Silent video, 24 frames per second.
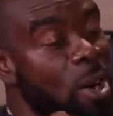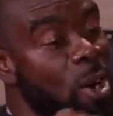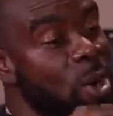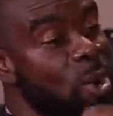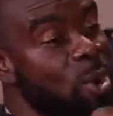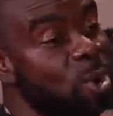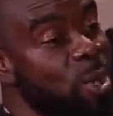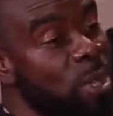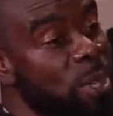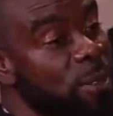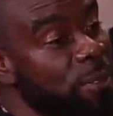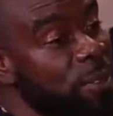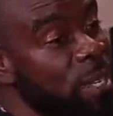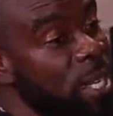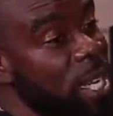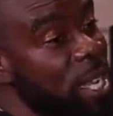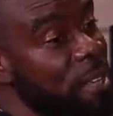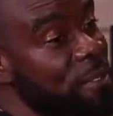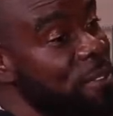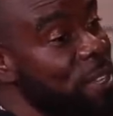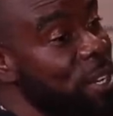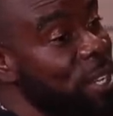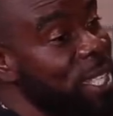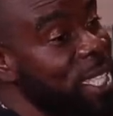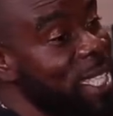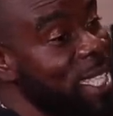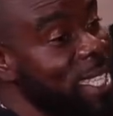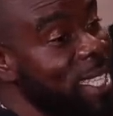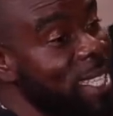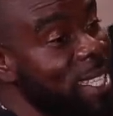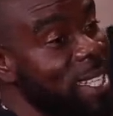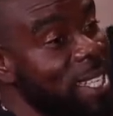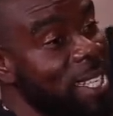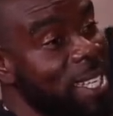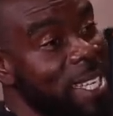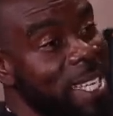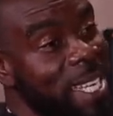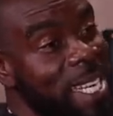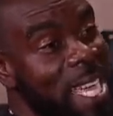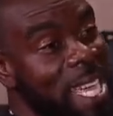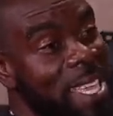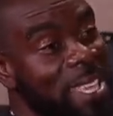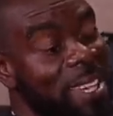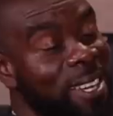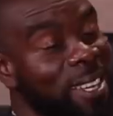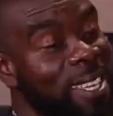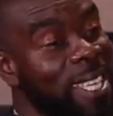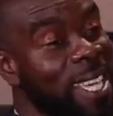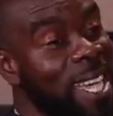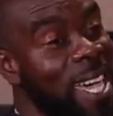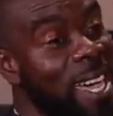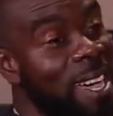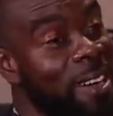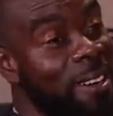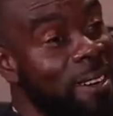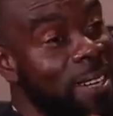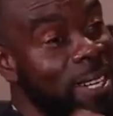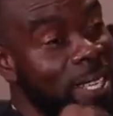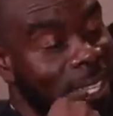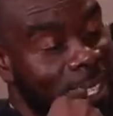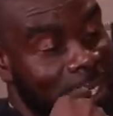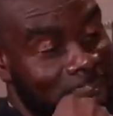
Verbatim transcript: How you feel you your eagle in your car?